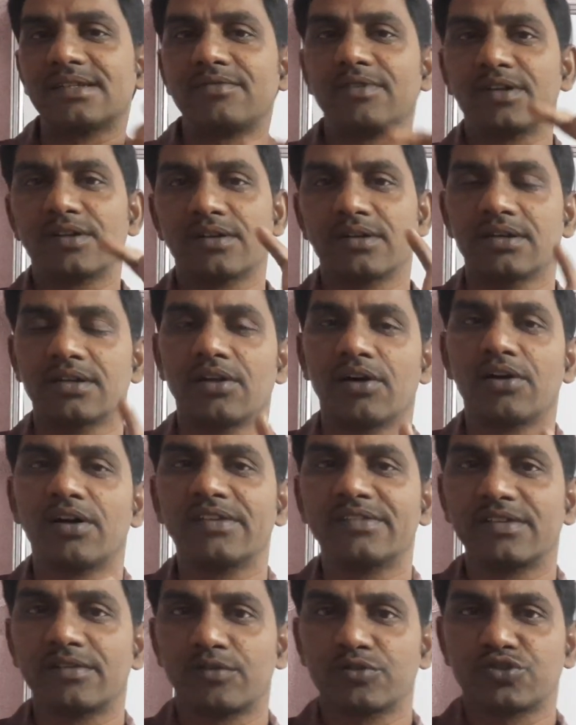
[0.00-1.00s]
One long
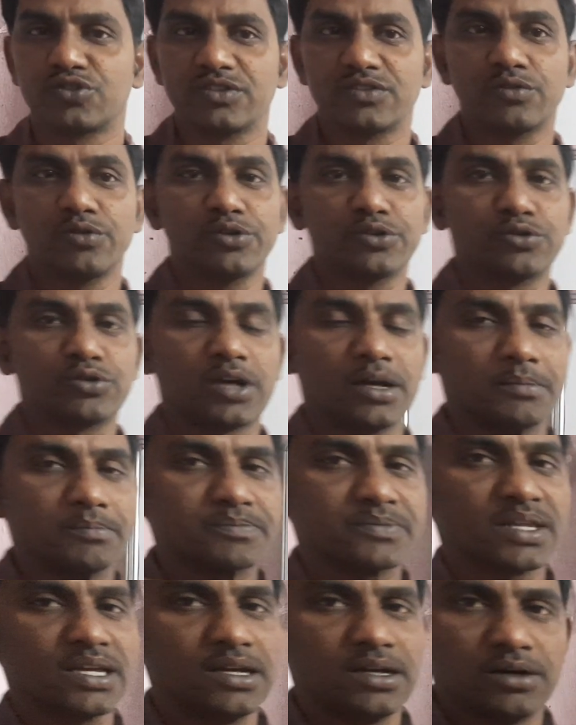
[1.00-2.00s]
answer question is going to come.
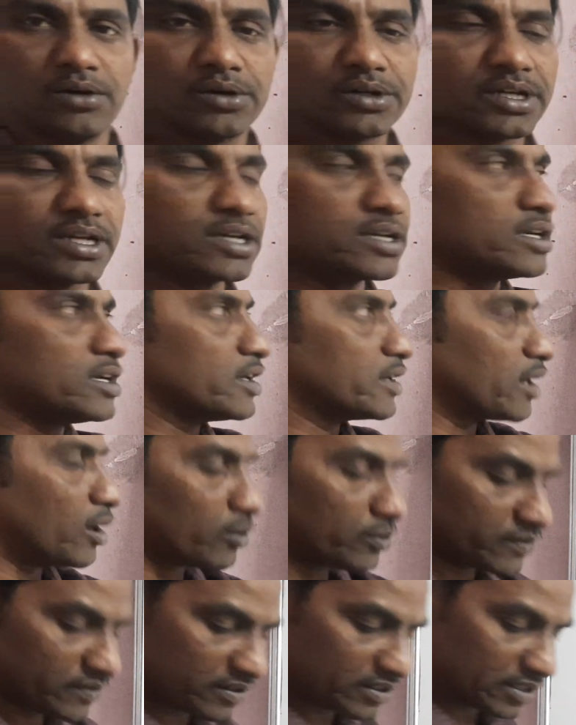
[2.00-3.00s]
Okay,
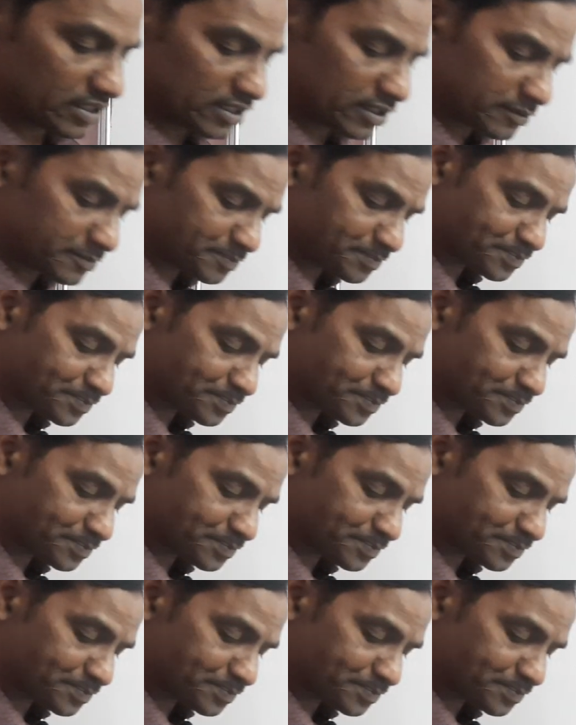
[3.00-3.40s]
now see here.